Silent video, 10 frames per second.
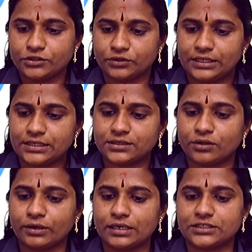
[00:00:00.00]
So this
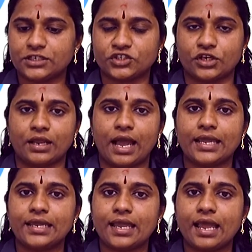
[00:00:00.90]
organization
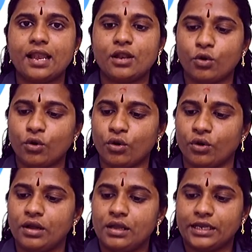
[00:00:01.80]

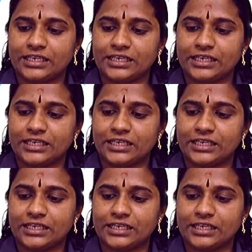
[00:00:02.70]
ILO